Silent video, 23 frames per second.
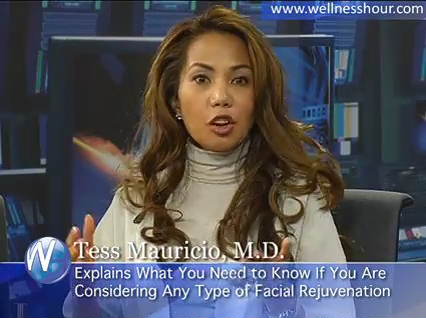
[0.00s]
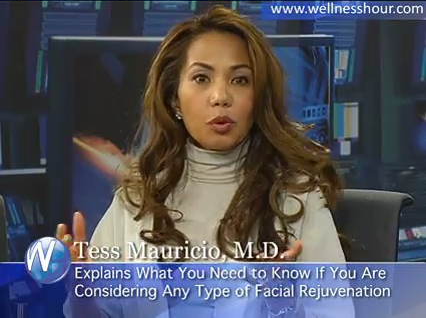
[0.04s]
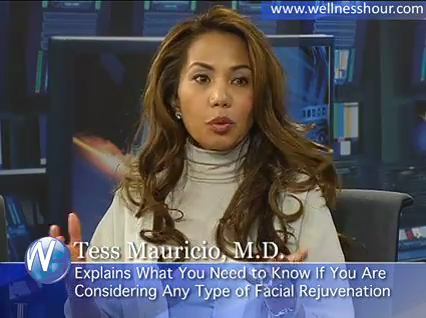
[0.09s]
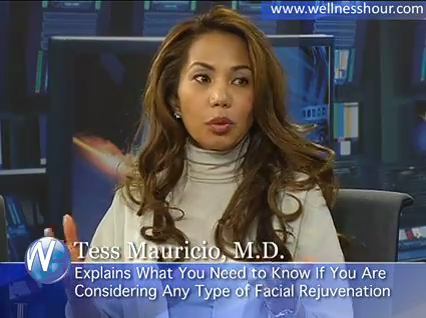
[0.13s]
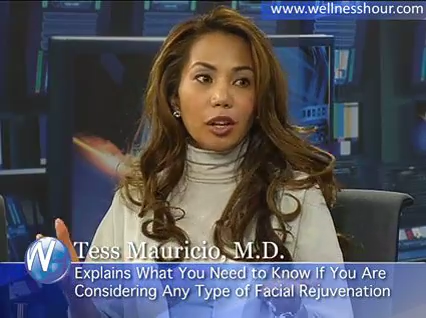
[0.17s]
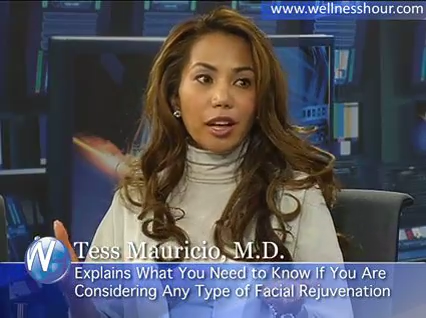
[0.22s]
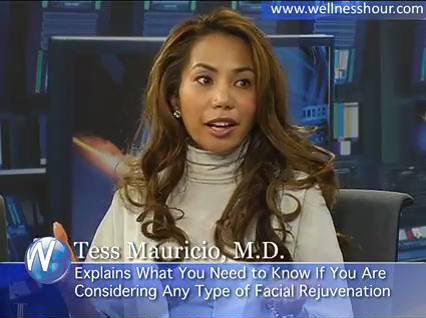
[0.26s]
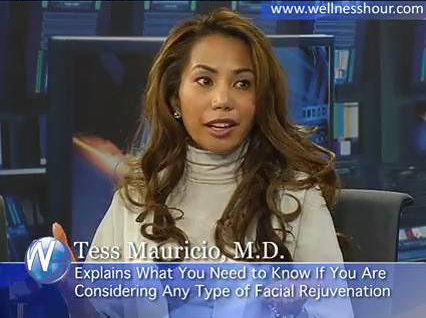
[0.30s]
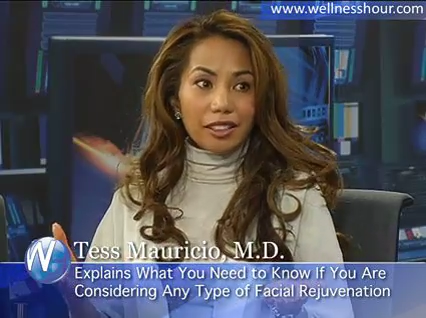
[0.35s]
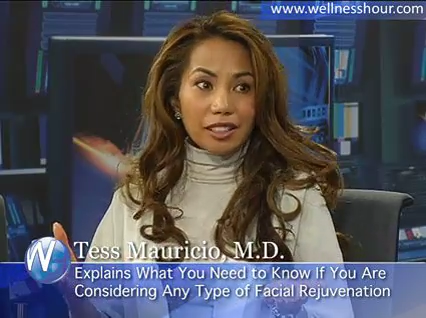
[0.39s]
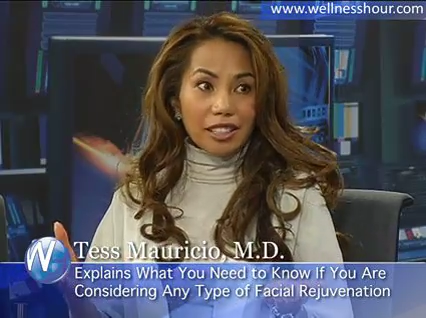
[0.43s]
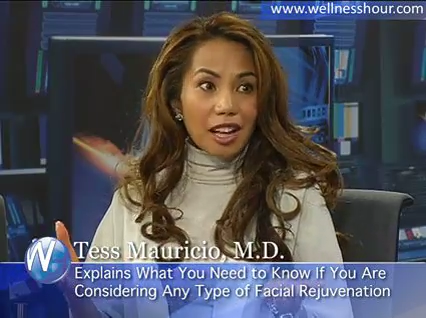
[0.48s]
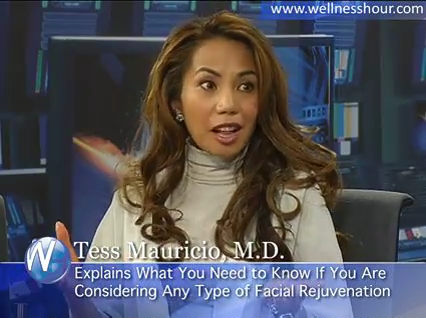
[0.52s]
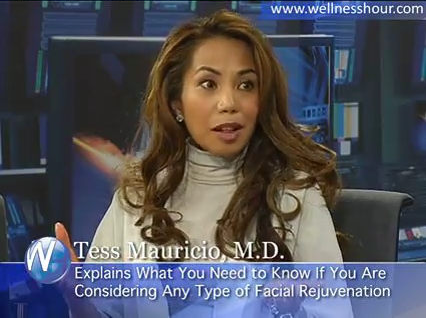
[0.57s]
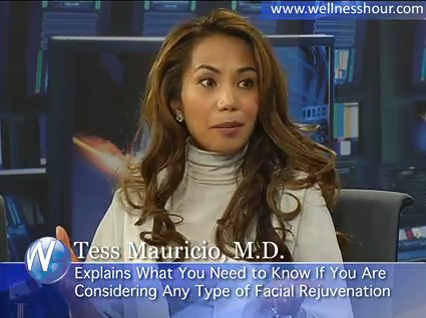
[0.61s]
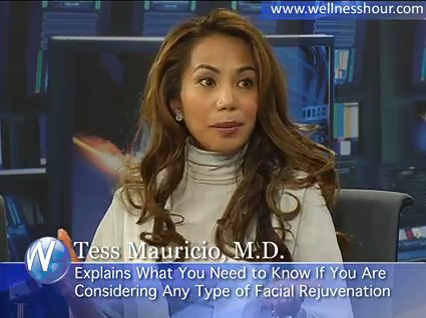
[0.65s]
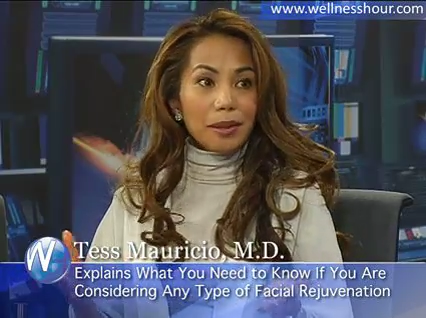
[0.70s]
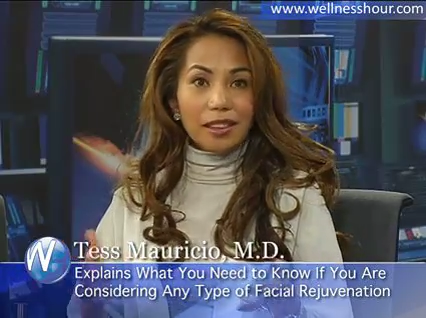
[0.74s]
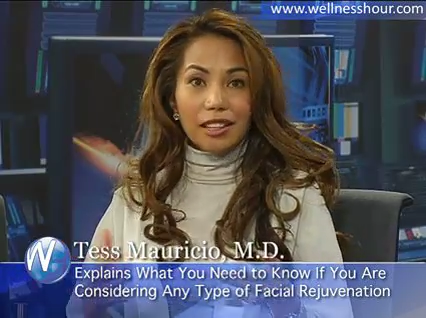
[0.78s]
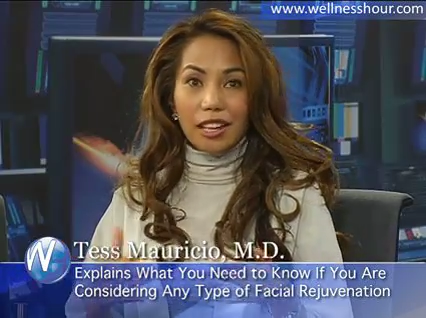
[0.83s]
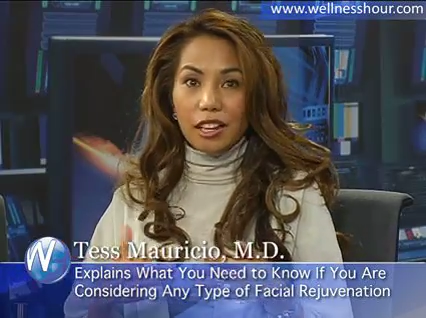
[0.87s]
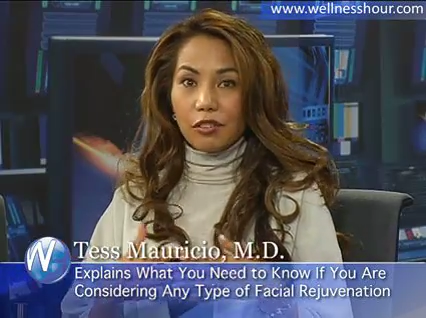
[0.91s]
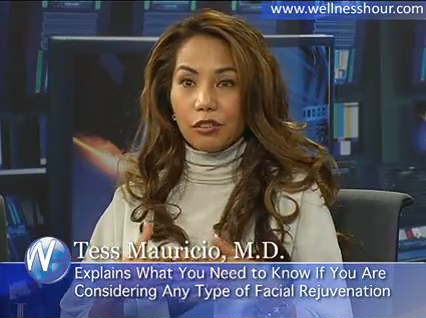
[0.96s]
will tell
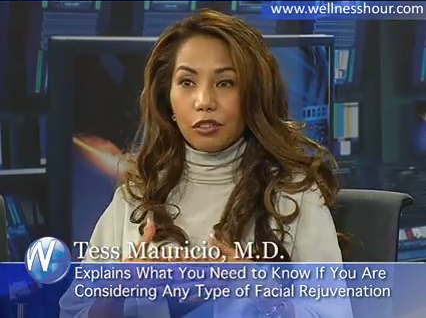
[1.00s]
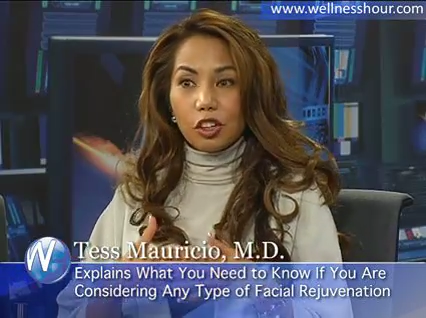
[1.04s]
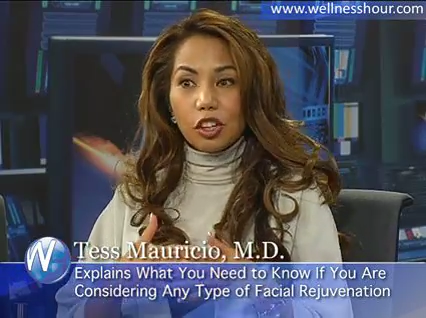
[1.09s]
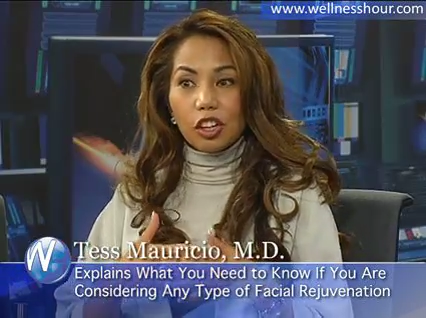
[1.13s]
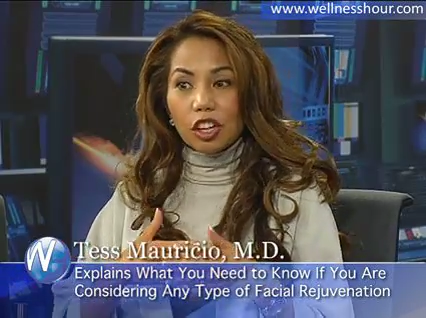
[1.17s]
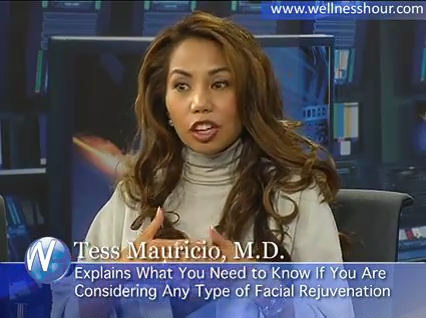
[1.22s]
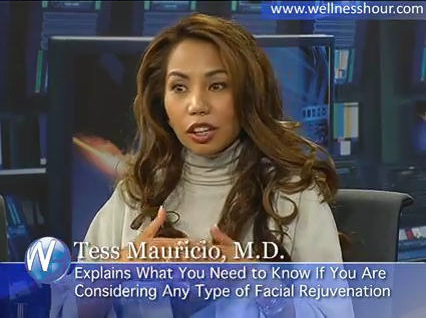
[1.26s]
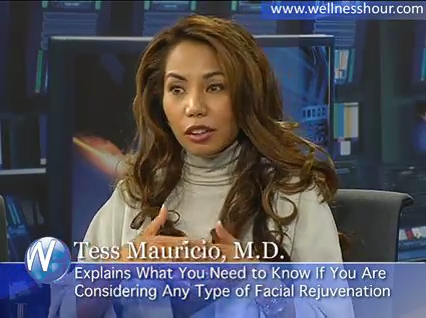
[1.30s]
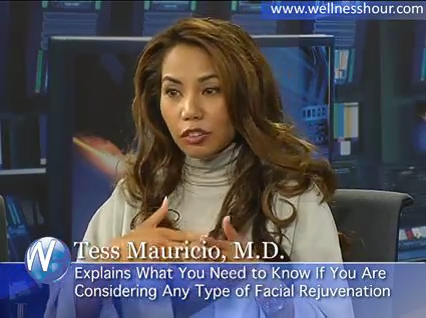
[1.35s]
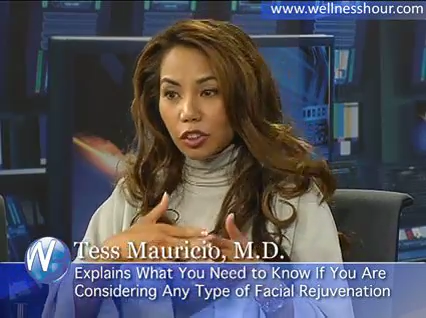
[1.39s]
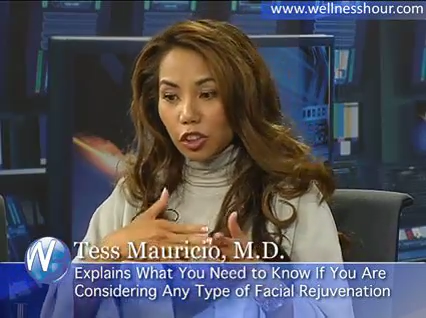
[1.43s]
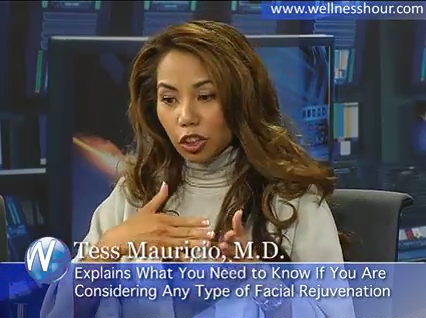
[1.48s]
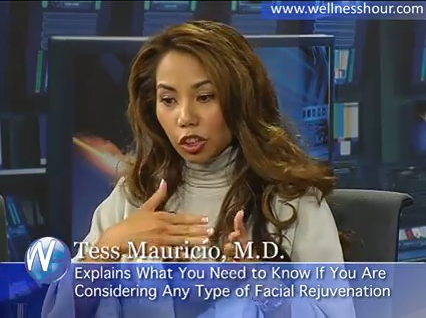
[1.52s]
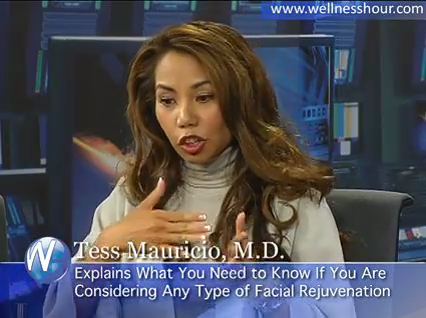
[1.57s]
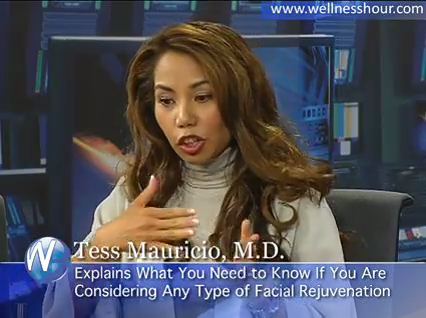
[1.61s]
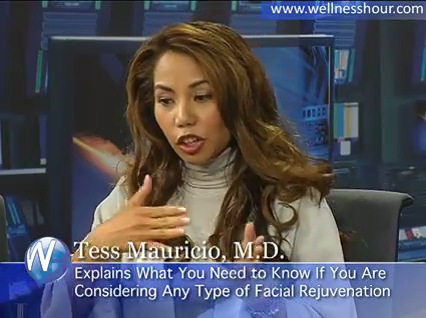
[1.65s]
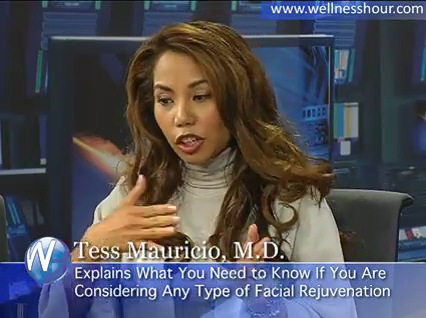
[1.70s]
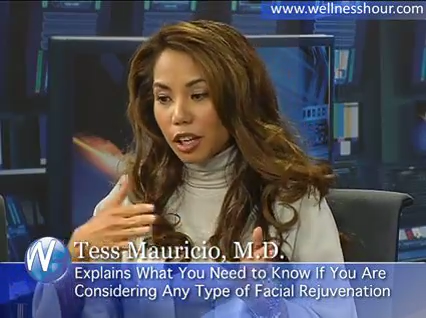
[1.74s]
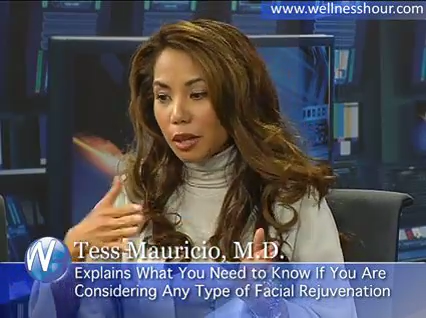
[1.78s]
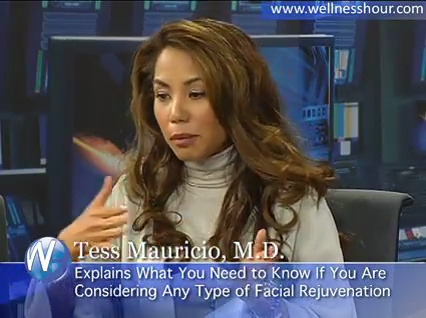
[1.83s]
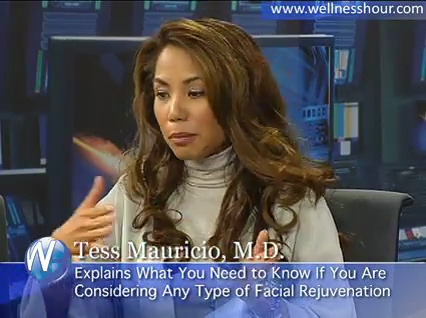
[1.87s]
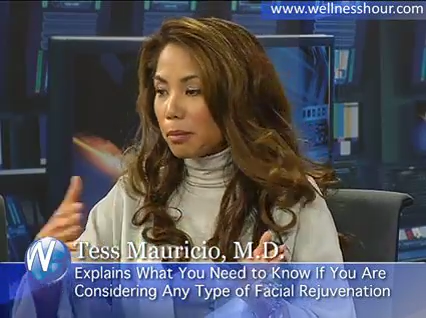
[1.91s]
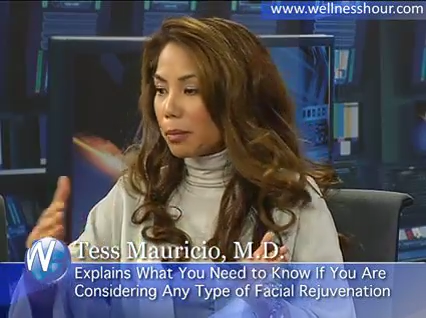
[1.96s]
me they've look they're
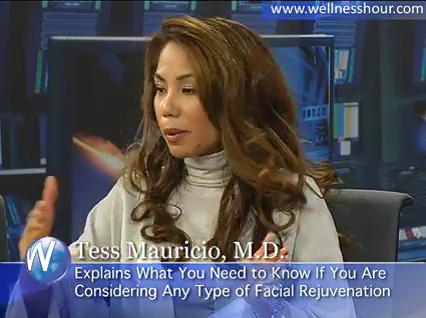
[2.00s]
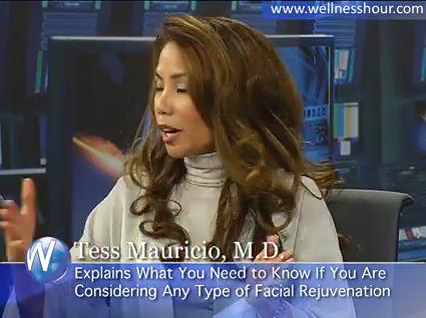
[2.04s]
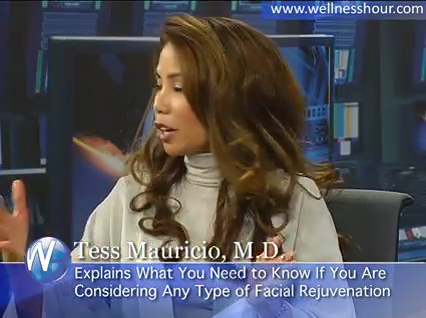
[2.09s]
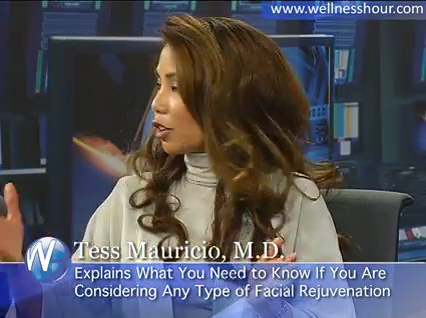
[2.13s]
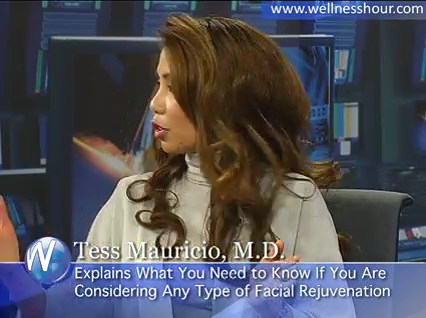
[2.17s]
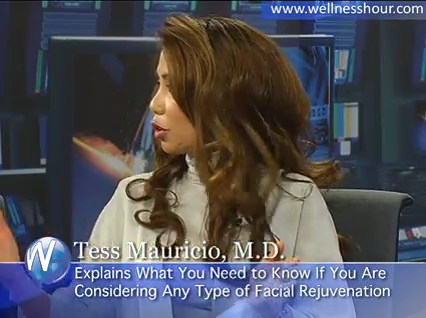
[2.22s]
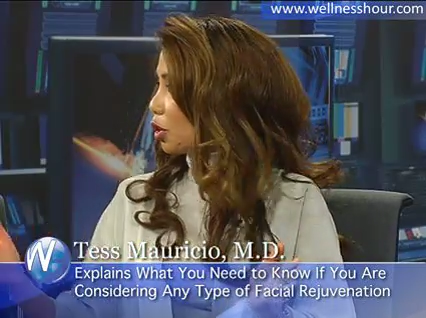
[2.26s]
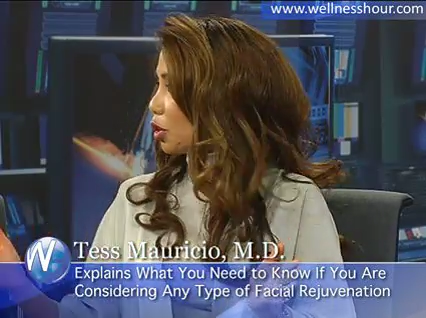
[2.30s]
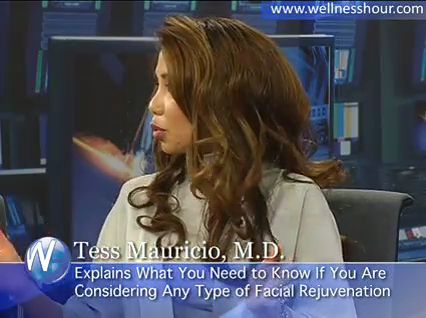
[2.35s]
looking better